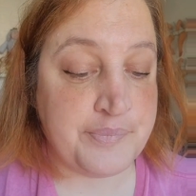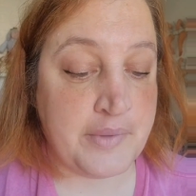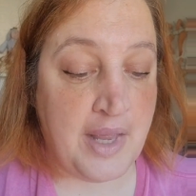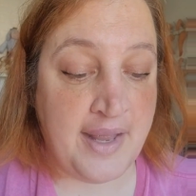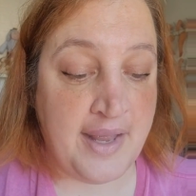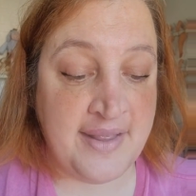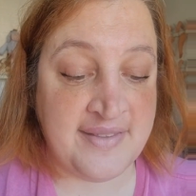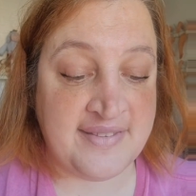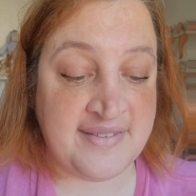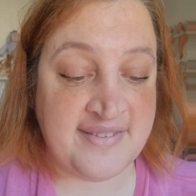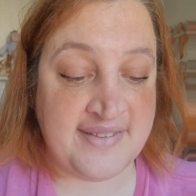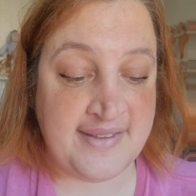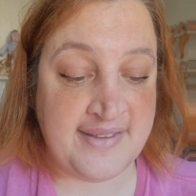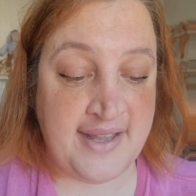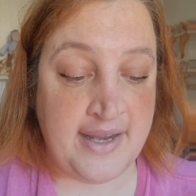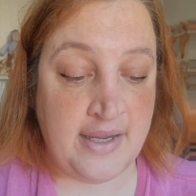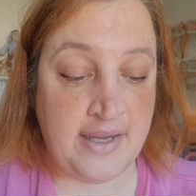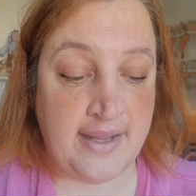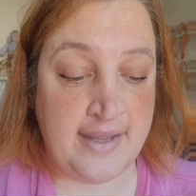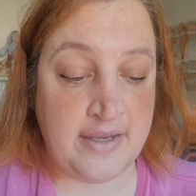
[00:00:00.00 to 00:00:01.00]
and
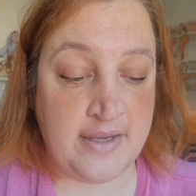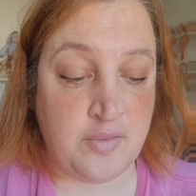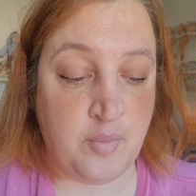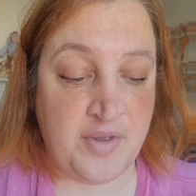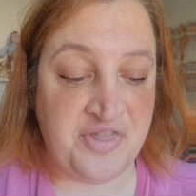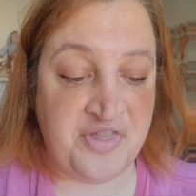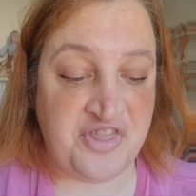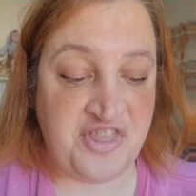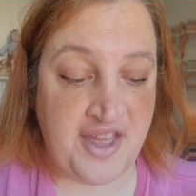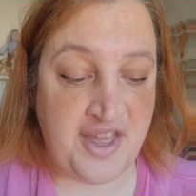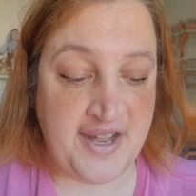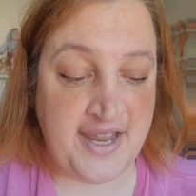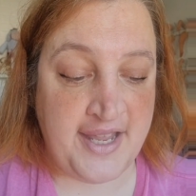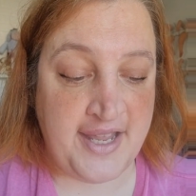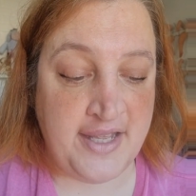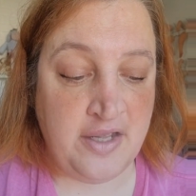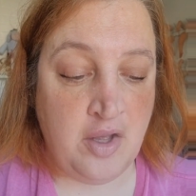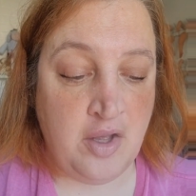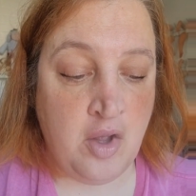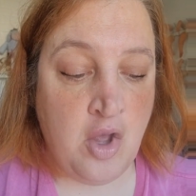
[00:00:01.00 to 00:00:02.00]
seal it with
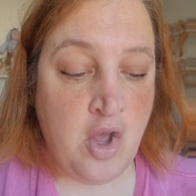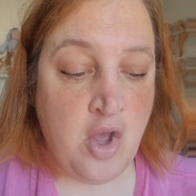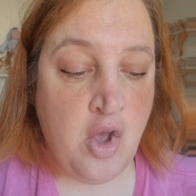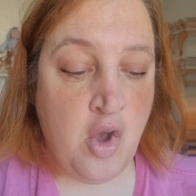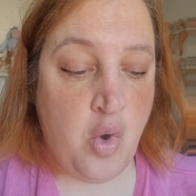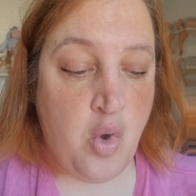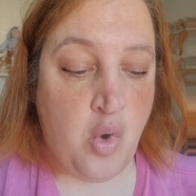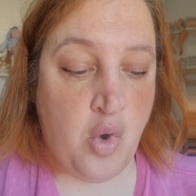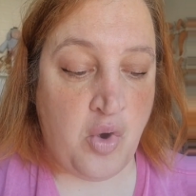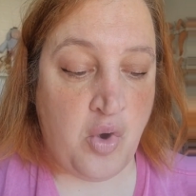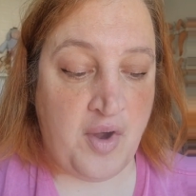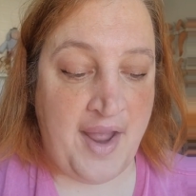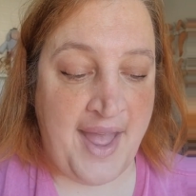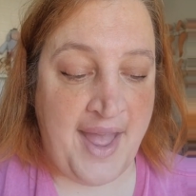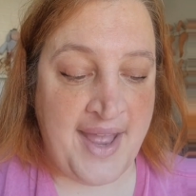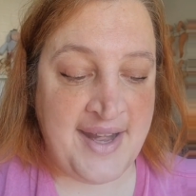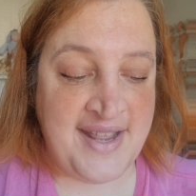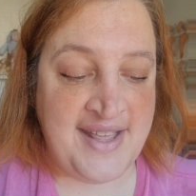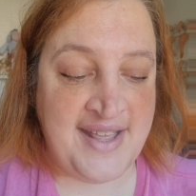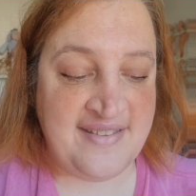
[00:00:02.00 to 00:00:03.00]
thinning or
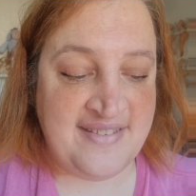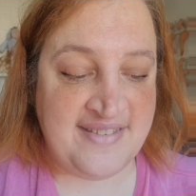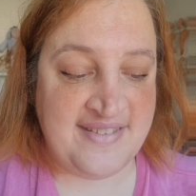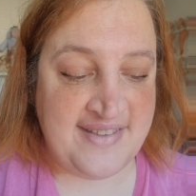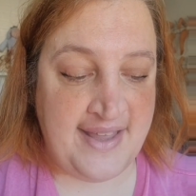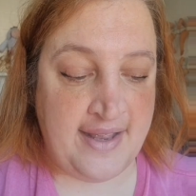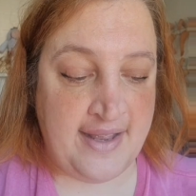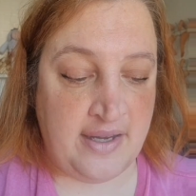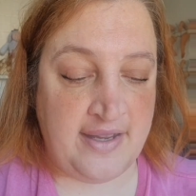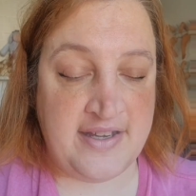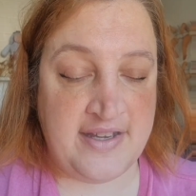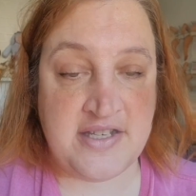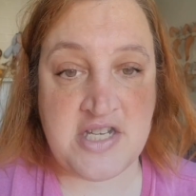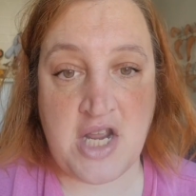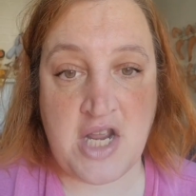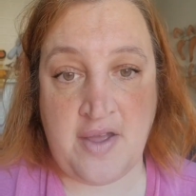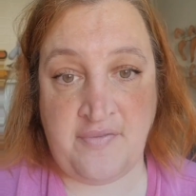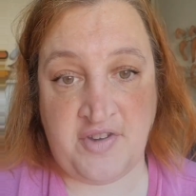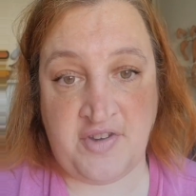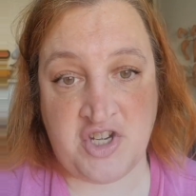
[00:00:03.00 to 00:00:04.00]
any sealant
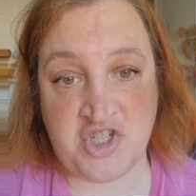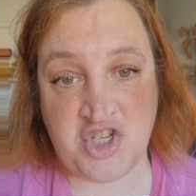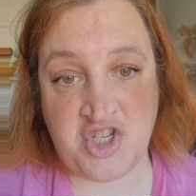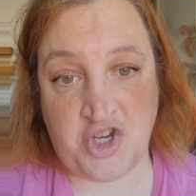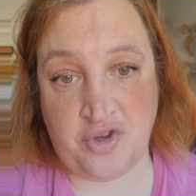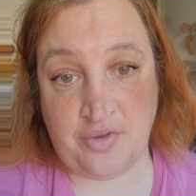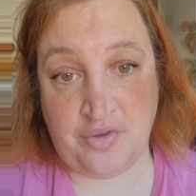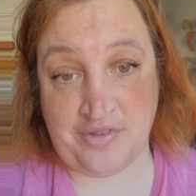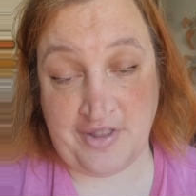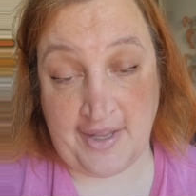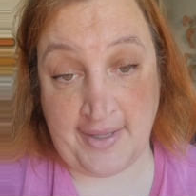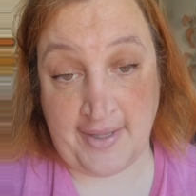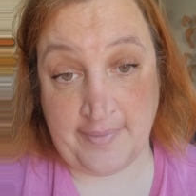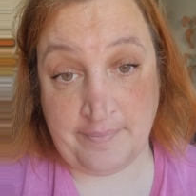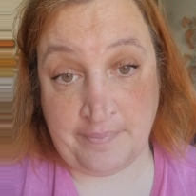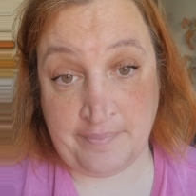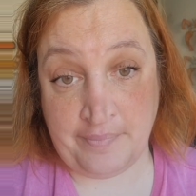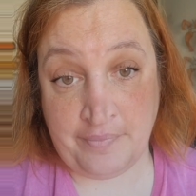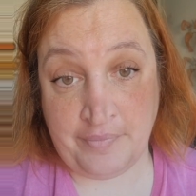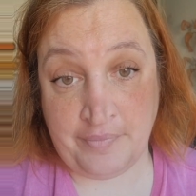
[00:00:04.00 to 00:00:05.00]
of your choosing.
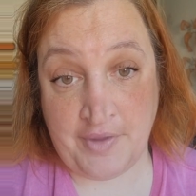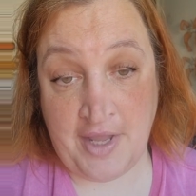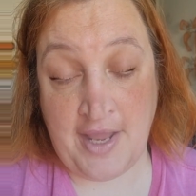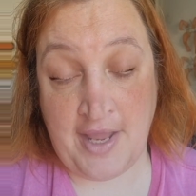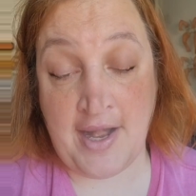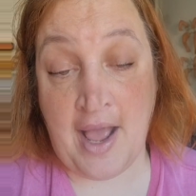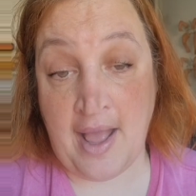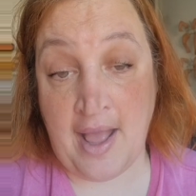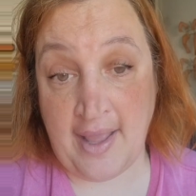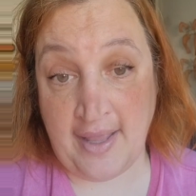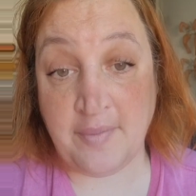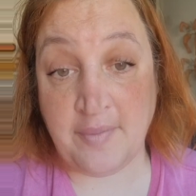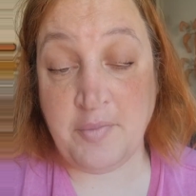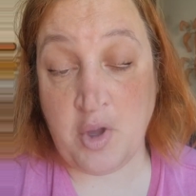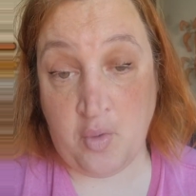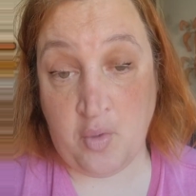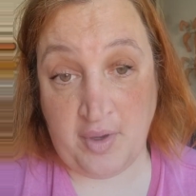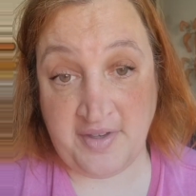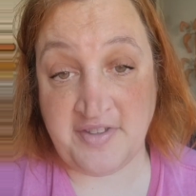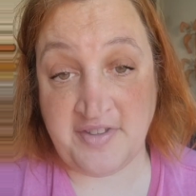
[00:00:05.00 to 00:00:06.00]
And I am
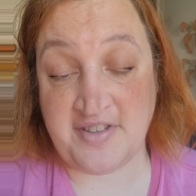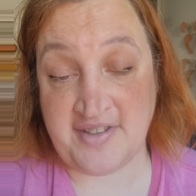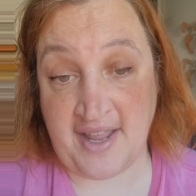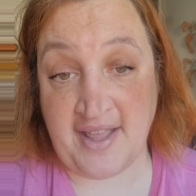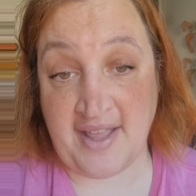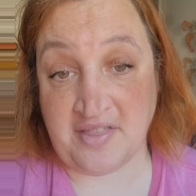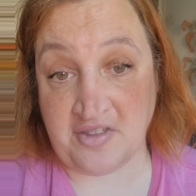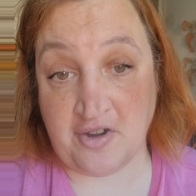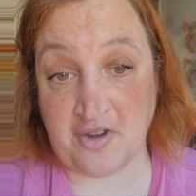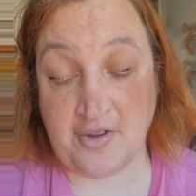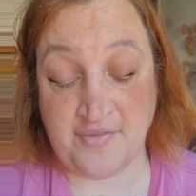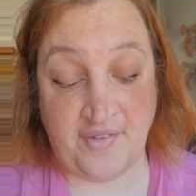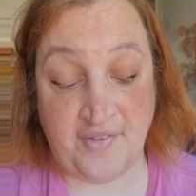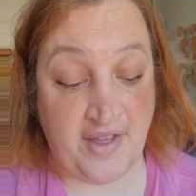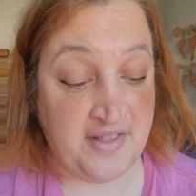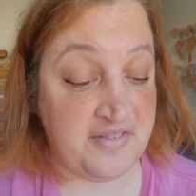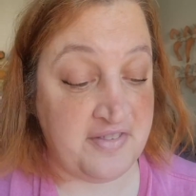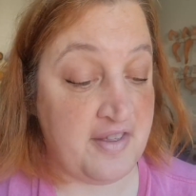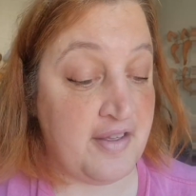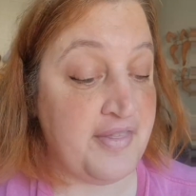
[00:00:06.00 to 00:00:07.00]
going to take their
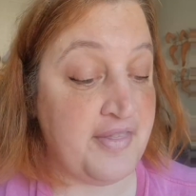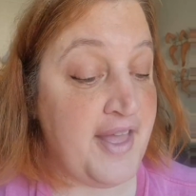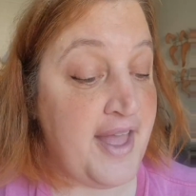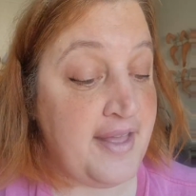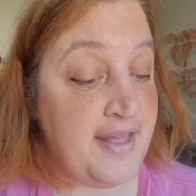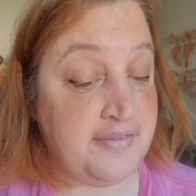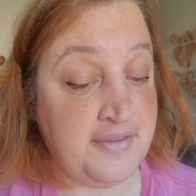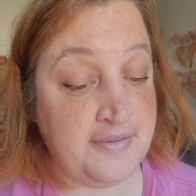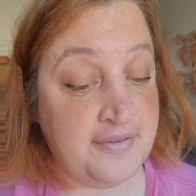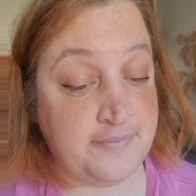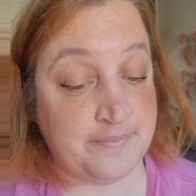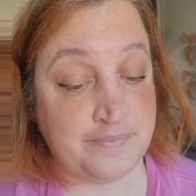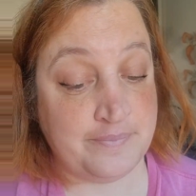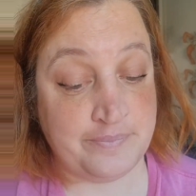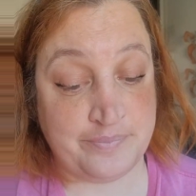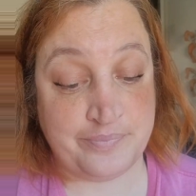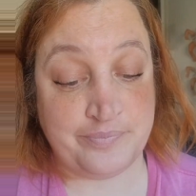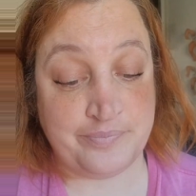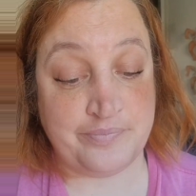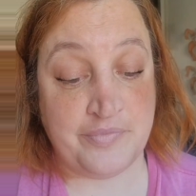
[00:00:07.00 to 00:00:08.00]
advice on that
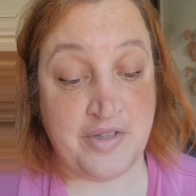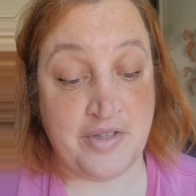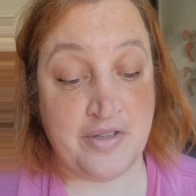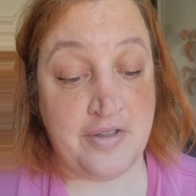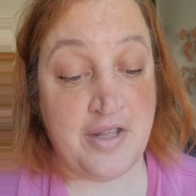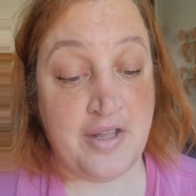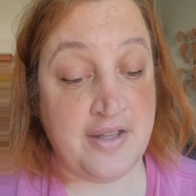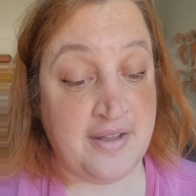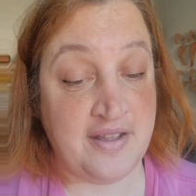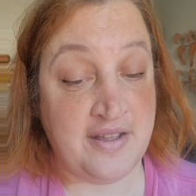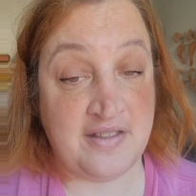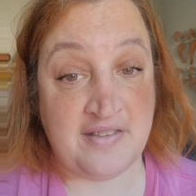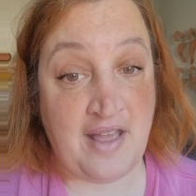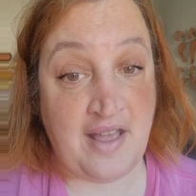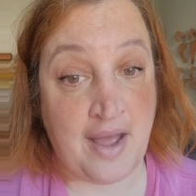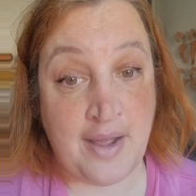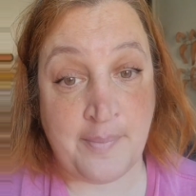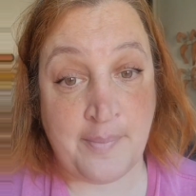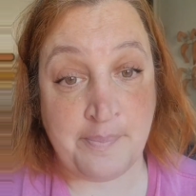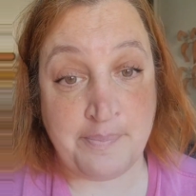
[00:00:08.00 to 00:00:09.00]
because
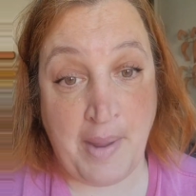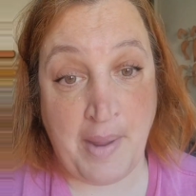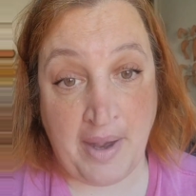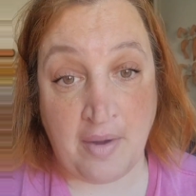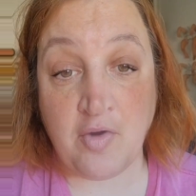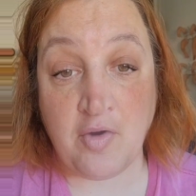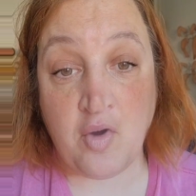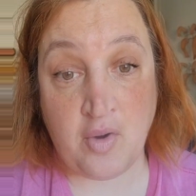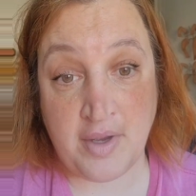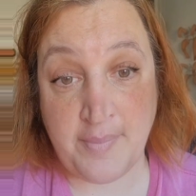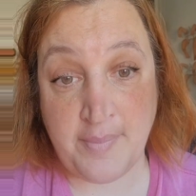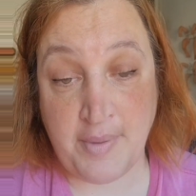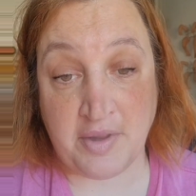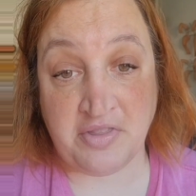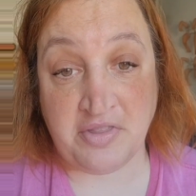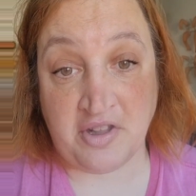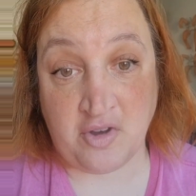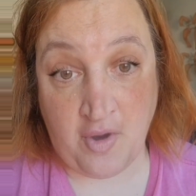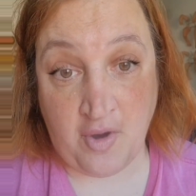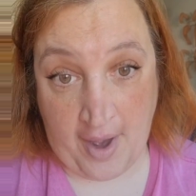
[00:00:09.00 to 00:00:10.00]
I'm paranoid about
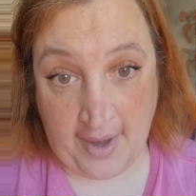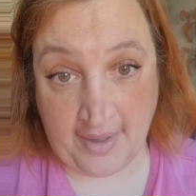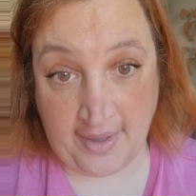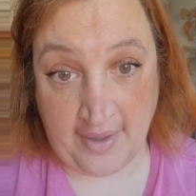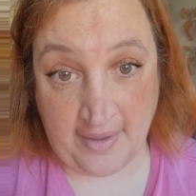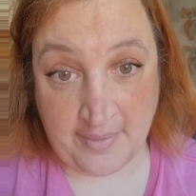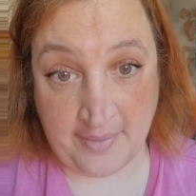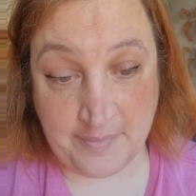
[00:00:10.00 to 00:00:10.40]
the cracking.